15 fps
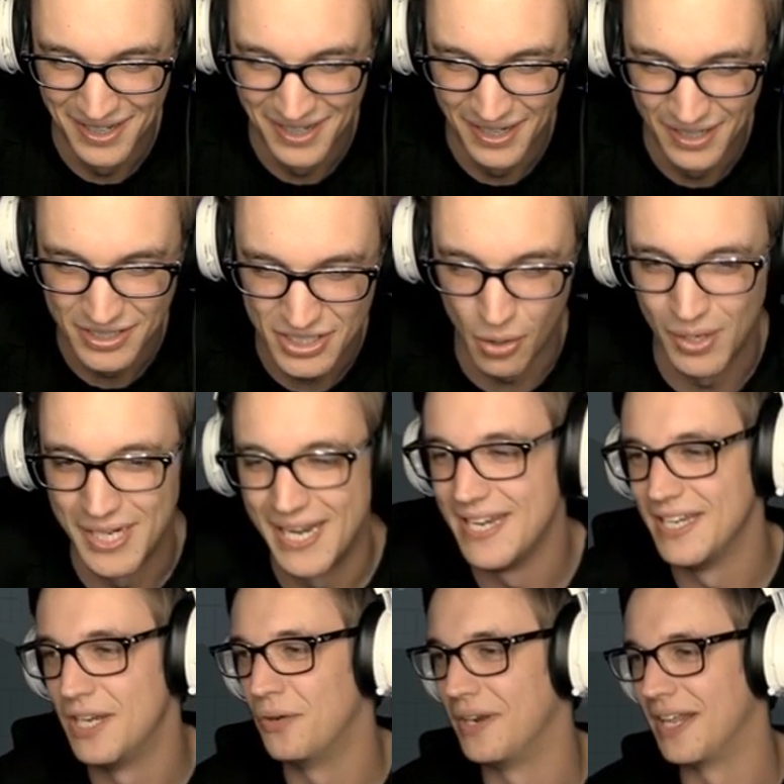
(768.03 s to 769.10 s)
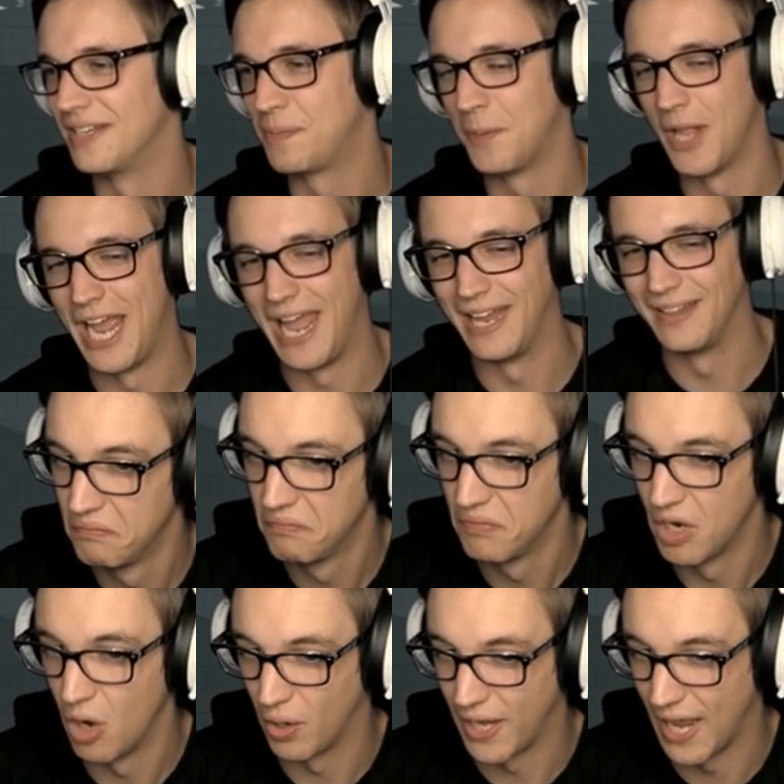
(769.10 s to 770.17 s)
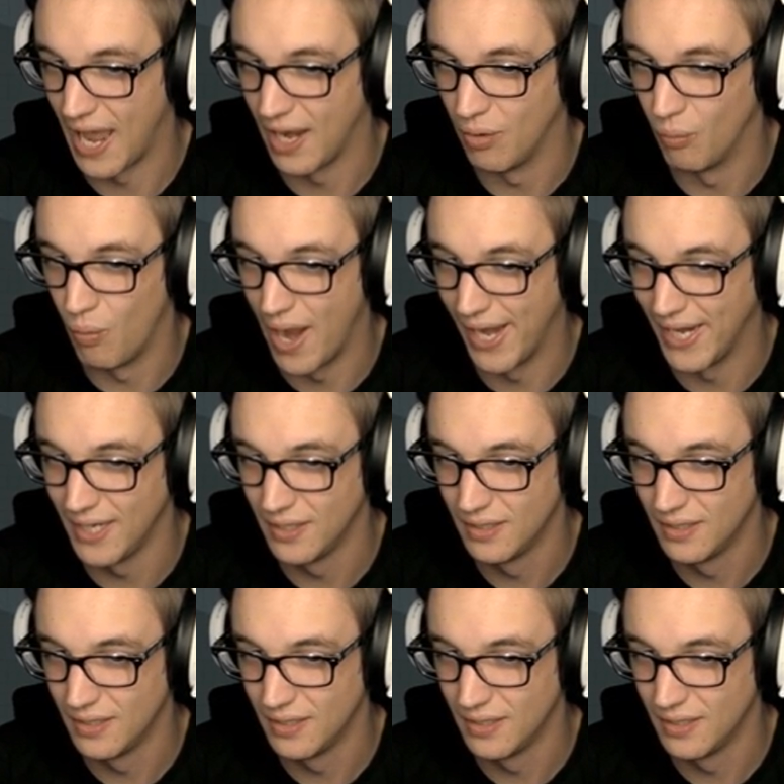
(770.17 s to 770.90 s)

So it didn't do it as planned. Okay, wait.